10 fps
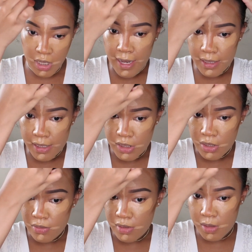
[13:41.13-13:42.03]
I like to
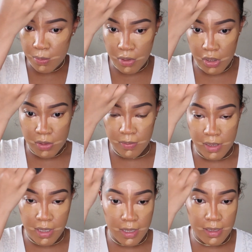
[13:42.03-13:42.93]
use this brush
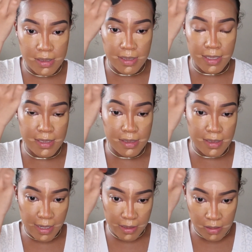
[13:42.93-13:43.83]
because it's
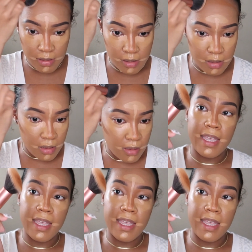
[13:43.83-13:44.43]
dense.